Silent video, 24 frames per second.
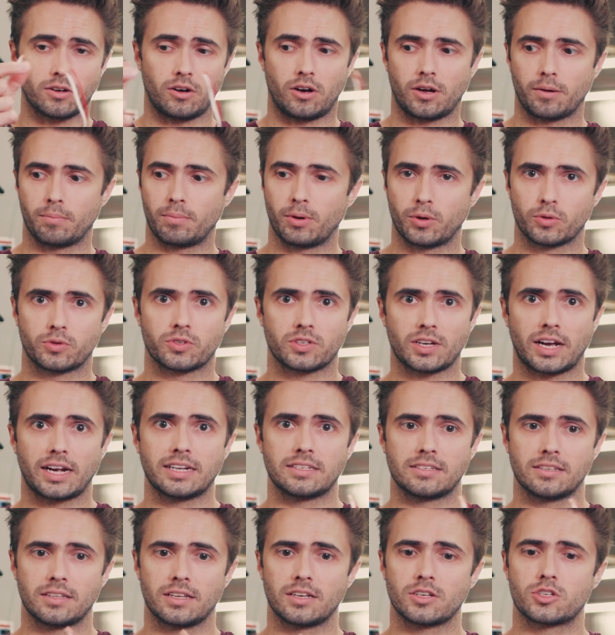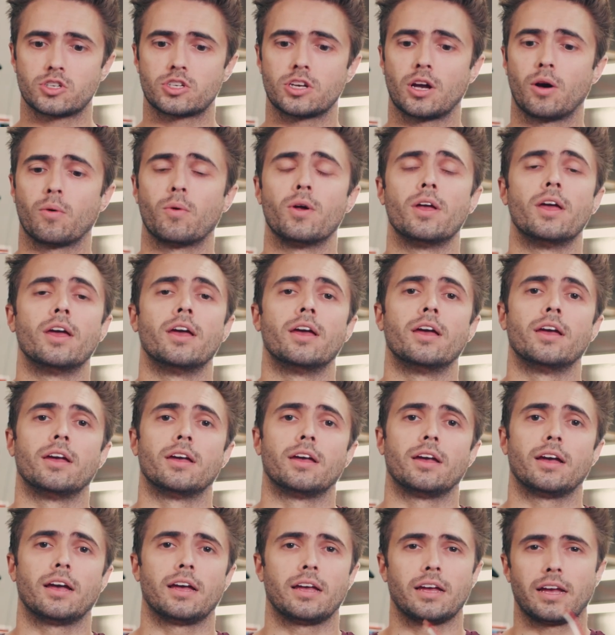on both sides of these. So
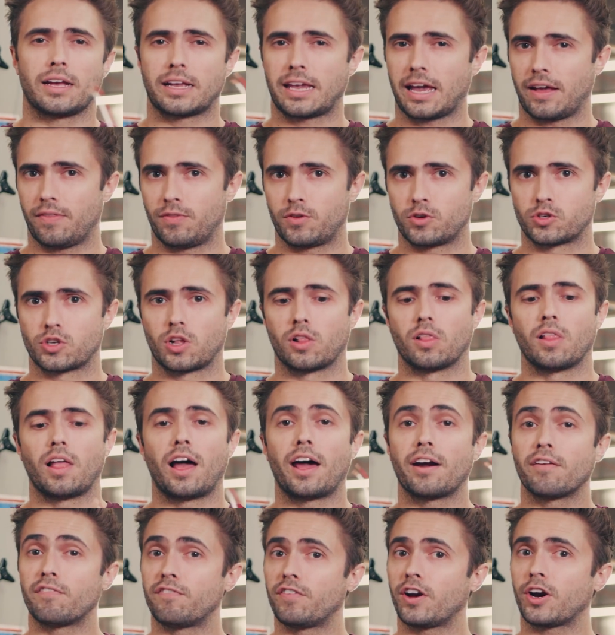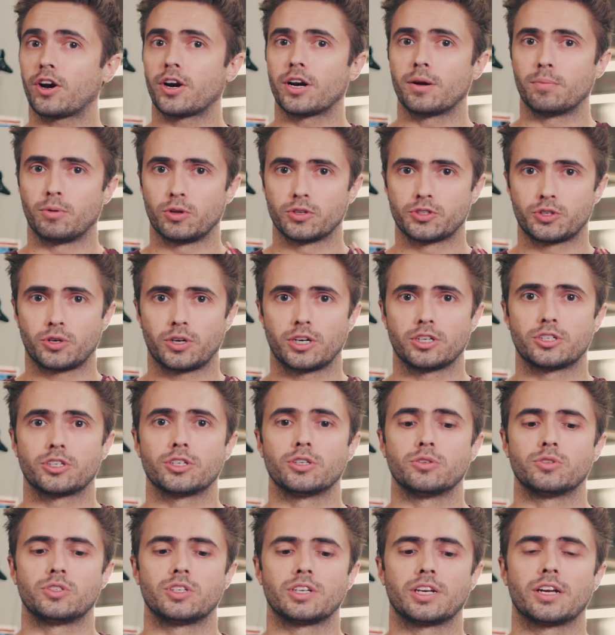again, there's a lot of variables you're
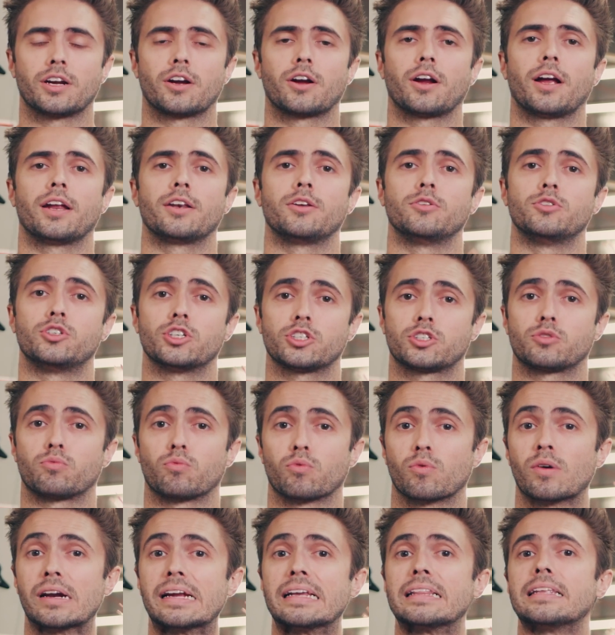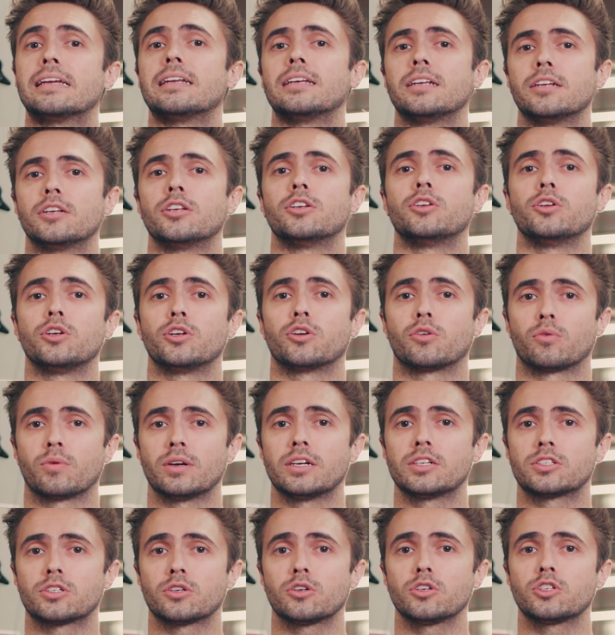introducing here, and you just really need to do your
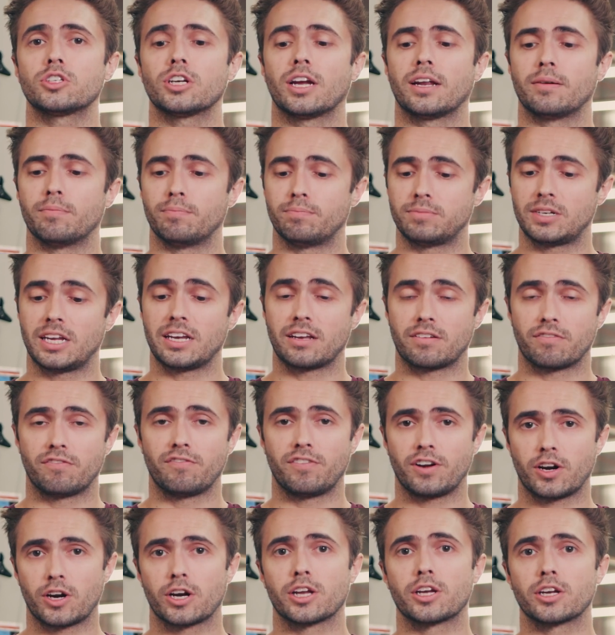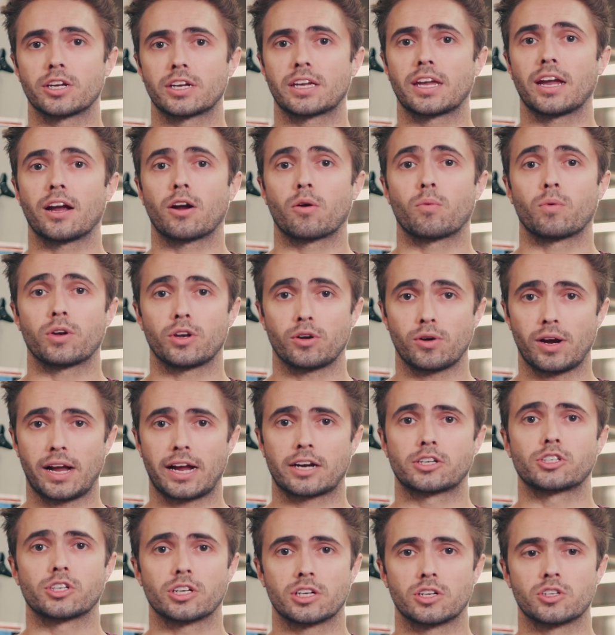research and take very good care when you're
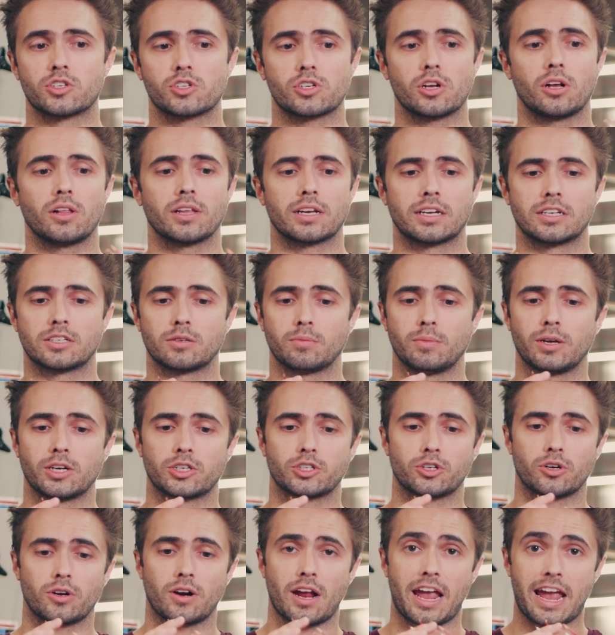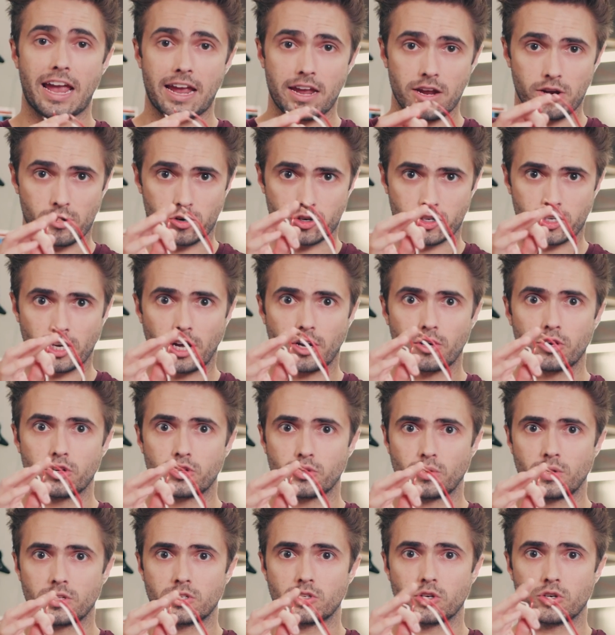actually installing it to make sure A, your solder
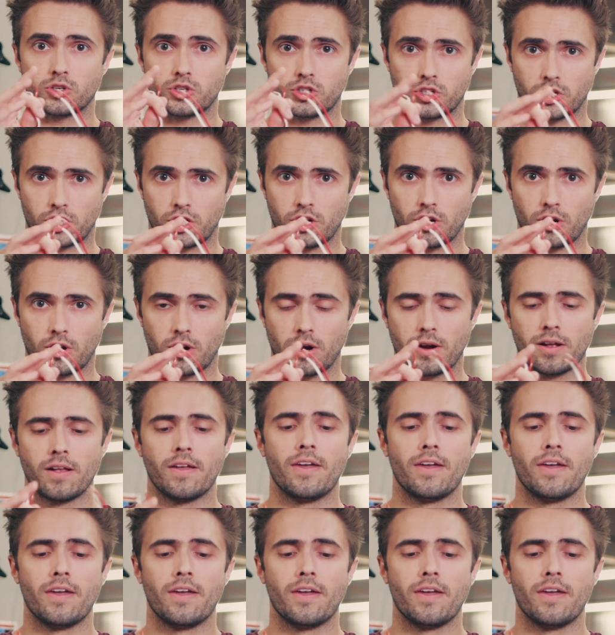joints are secure,